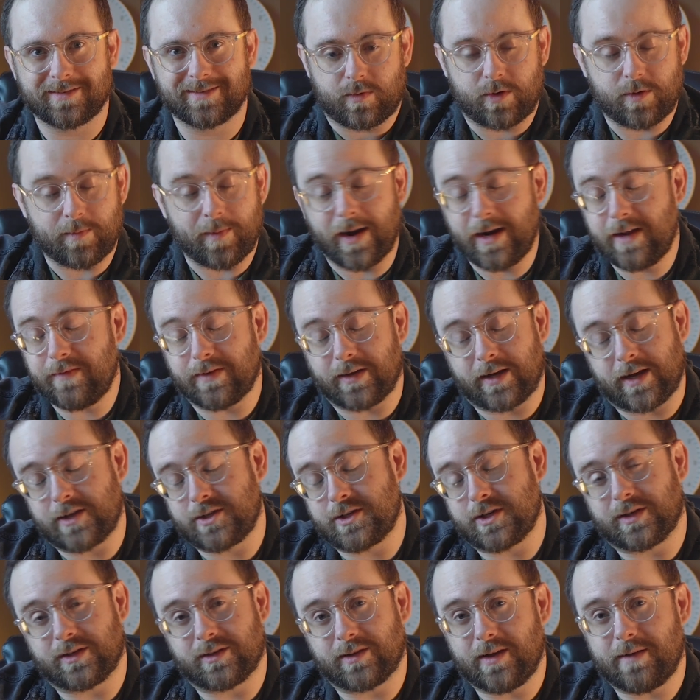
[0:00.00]
We might even
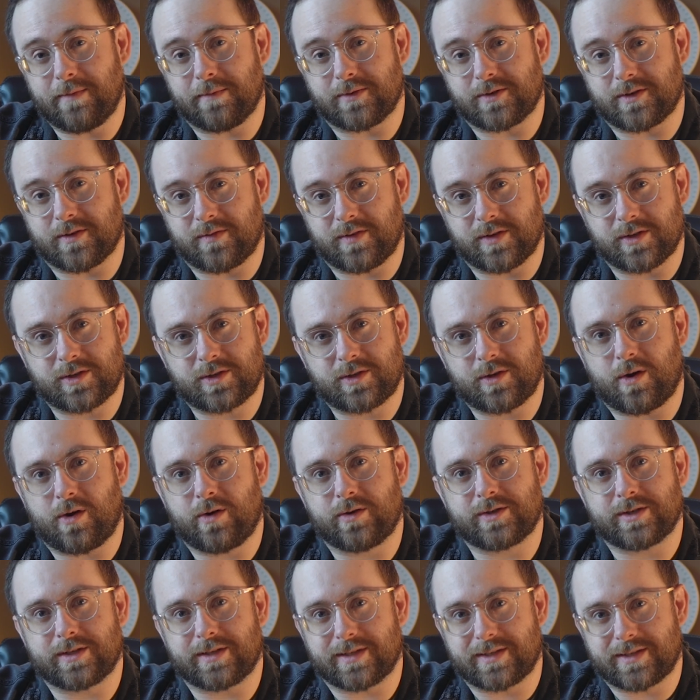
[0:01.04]
catch a glimpse of the
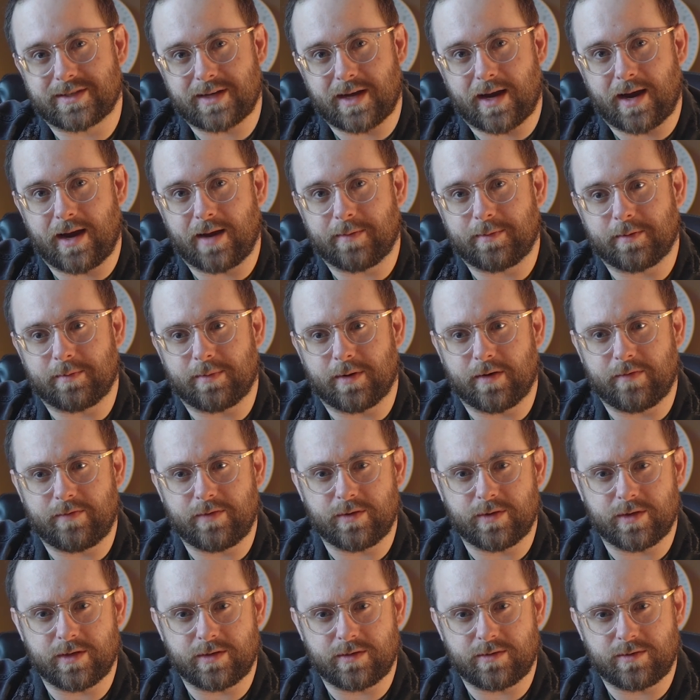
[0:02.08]
stars in the sky up above
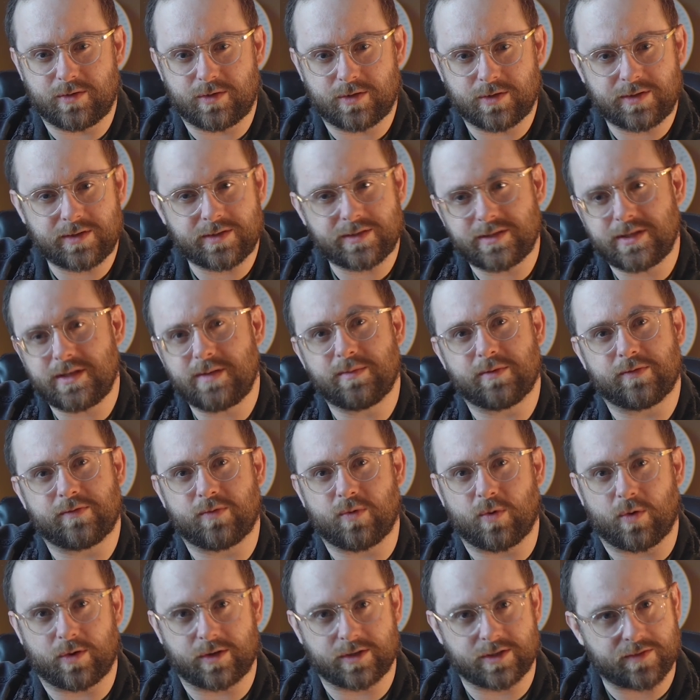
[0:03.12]
you that you couldn't see
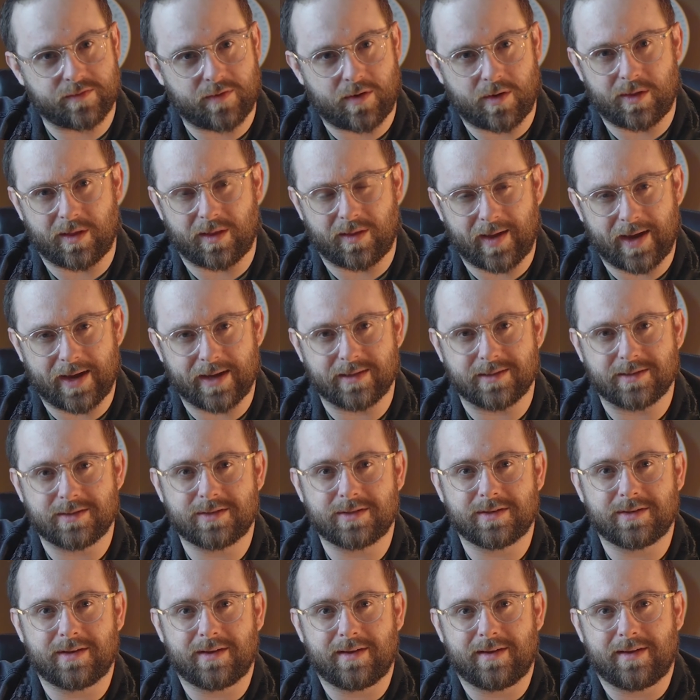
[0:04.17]
before because of all the lights.